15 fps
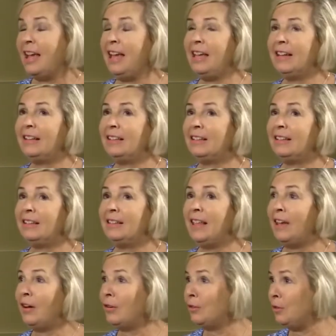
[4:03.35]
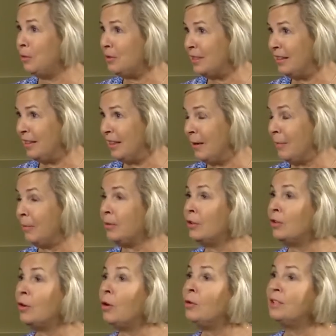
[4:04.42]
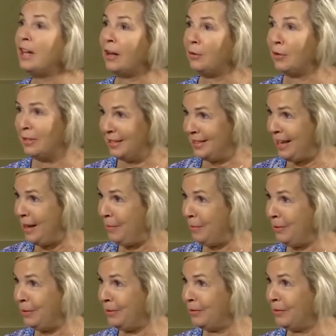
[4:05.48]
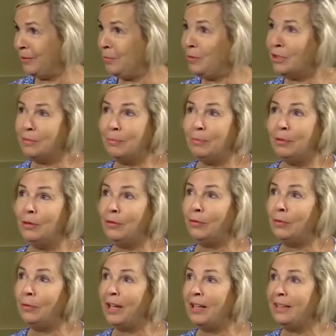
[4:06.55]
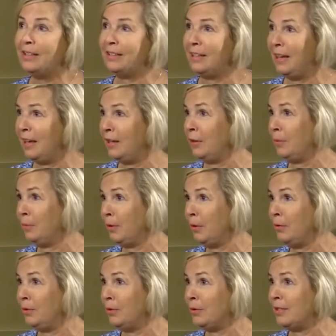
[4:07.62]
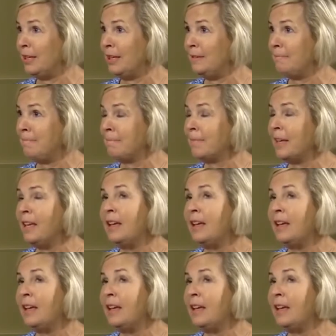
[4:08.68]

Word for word: and they are using them to go tower to table, just beautiful ways to get your produce in.